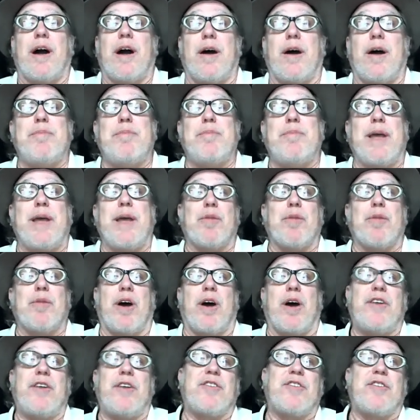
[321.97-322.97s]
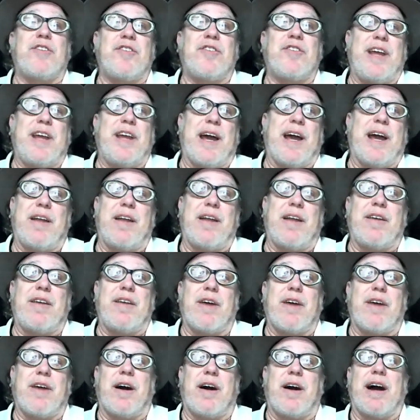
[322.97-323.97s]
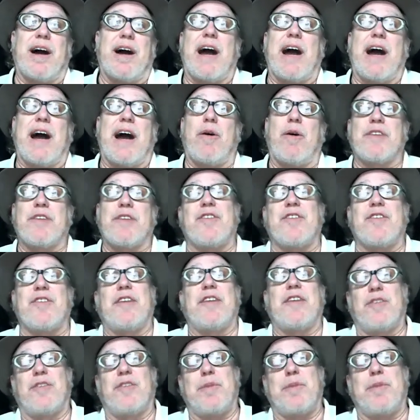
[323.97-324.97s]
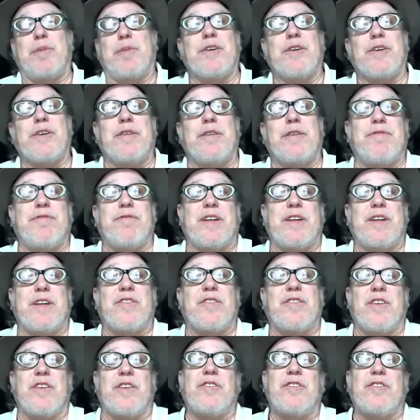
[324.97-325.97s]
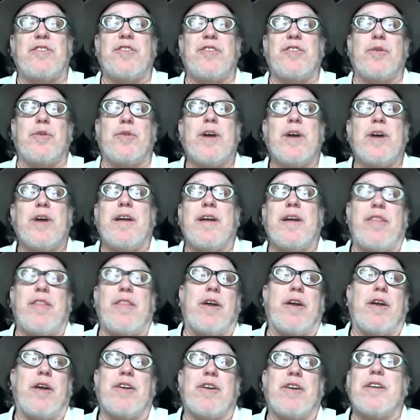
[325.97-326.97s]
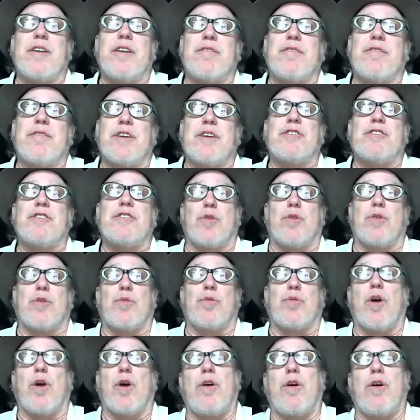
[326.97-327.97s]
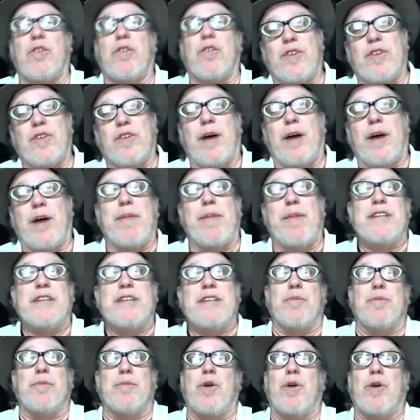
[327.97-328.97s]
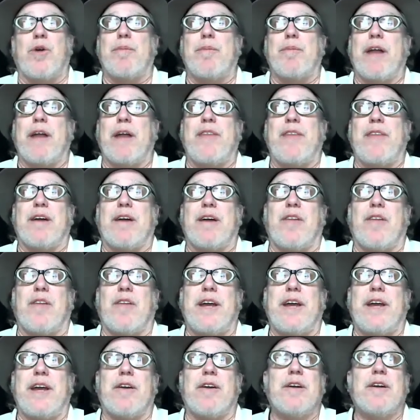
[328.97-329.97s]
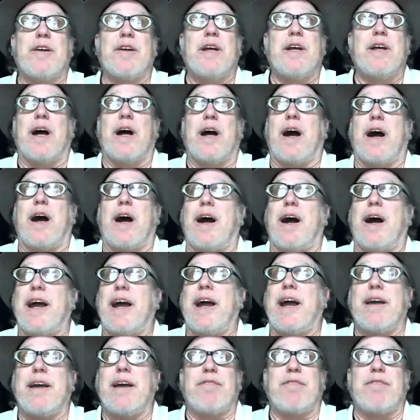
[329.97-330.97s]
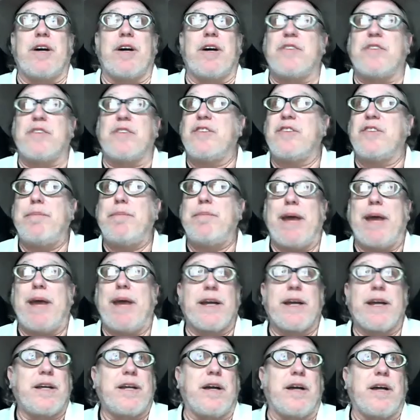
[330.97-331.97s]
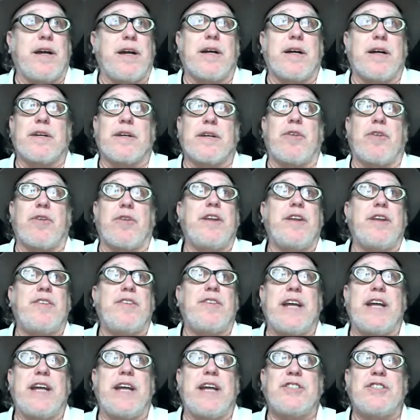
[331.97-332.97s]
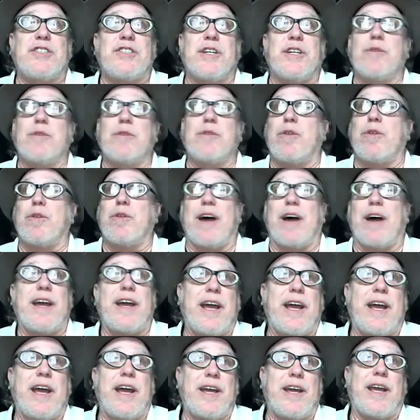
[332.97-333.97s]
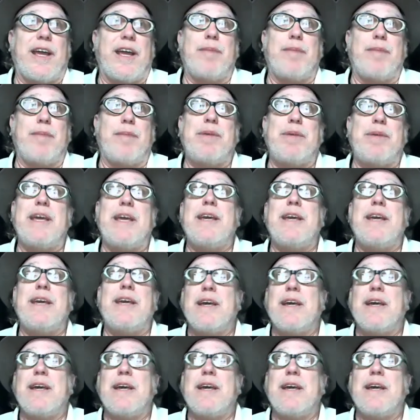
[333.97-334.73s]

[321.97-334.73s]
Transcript: be able to understand how accessibility fits into their individual roles, and I'll mention more about that later. I have a CPACC accreditation with IAAP.